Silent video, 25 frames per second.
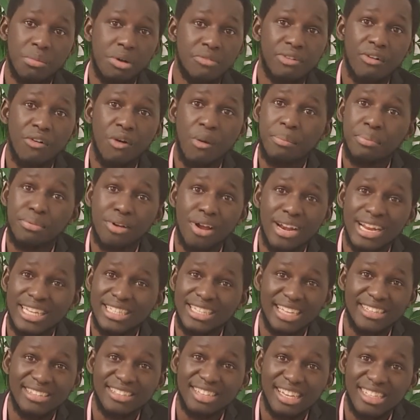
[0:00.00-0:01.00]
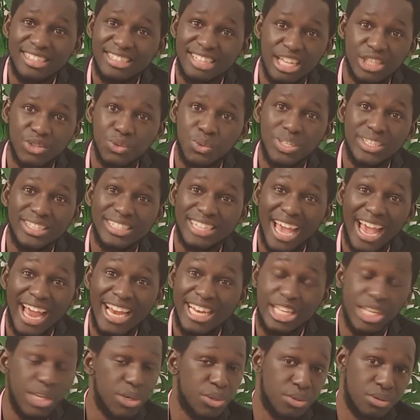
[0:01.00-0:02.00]
of our brothers and sisters will tell
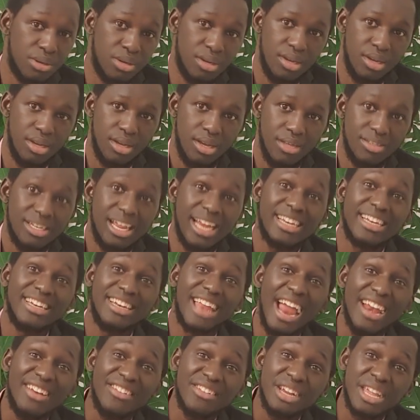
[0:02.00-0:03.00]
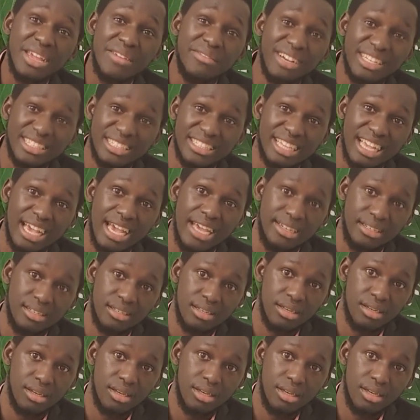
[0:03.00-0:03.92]
you that riverside,